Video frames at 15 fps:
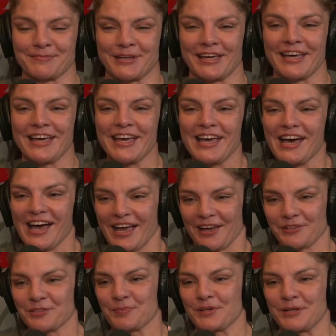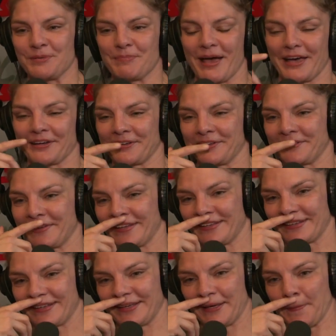but I was pretty battered,
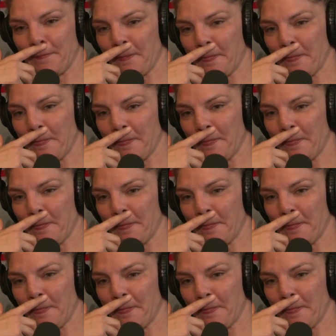and I